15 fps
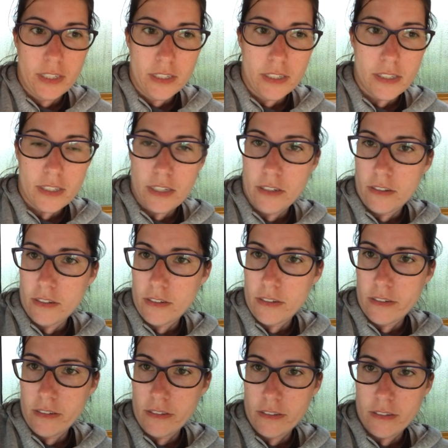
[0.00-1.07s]

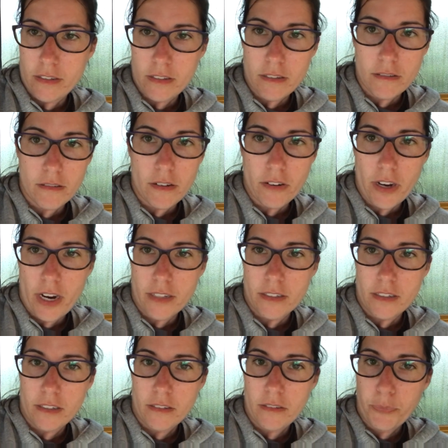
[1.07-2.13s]
Seals, all kinds
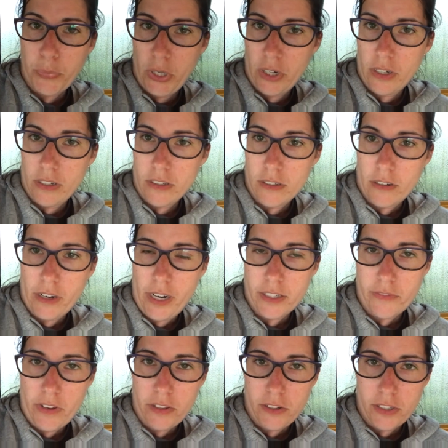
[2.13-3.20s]
of birds, all kinds
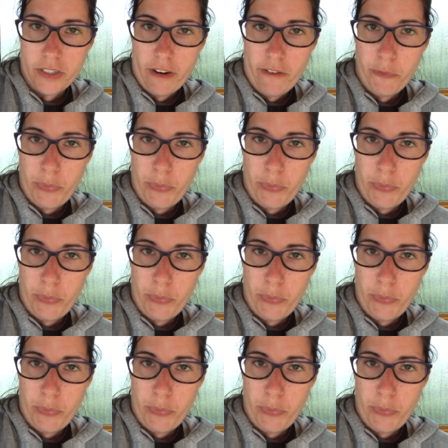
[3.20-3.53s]
of other stuff,